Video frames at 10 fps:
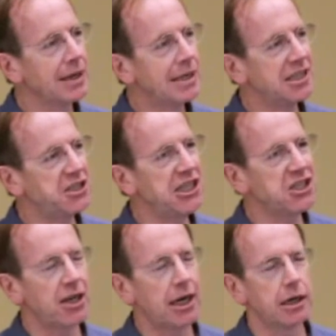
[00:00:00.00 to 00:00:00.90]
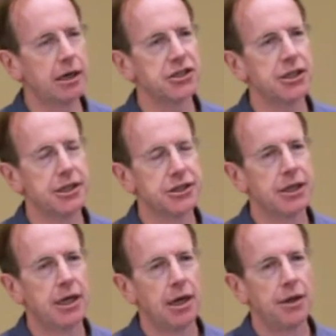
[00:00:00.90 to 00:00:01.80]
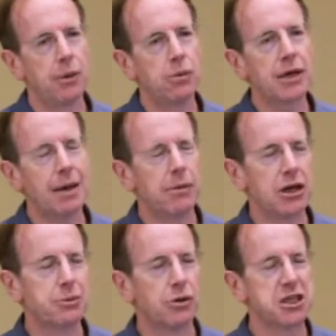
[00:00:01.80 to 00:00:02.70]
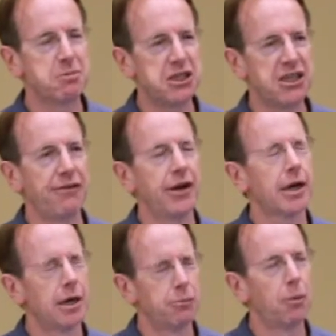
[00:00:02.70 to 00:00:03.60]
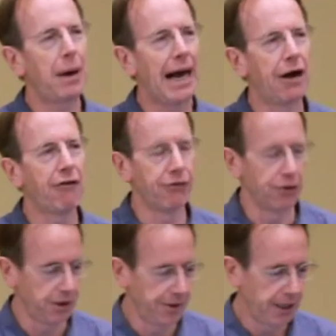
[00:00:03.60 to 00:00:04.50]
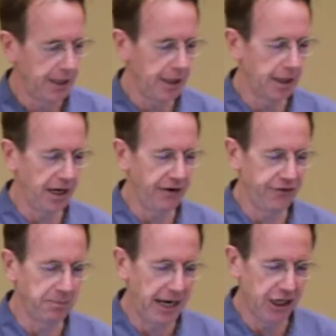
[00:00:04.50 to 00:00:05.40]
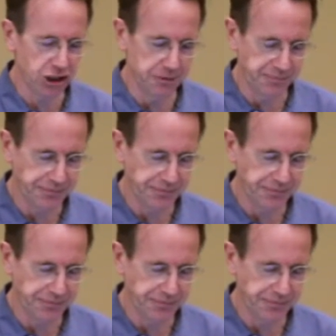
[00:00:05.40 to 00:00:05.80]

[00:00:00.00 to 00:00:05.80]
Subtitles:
disease diagnoses then we'll get much more specific, more powerful information.